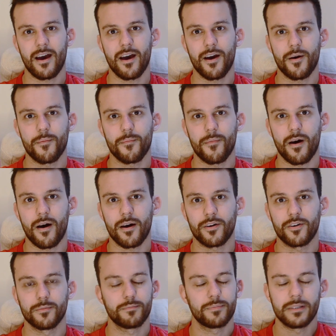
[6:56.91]
Um, I
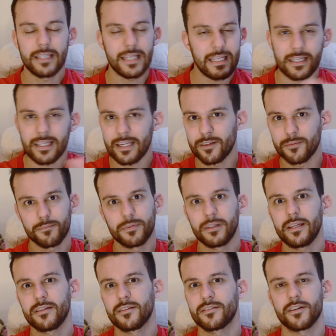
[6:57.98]
completely,
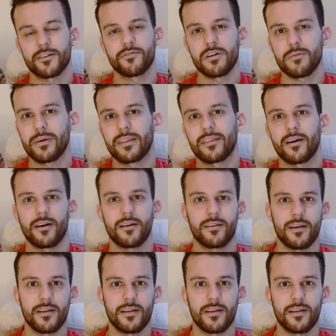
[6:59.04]
completely disagree with that.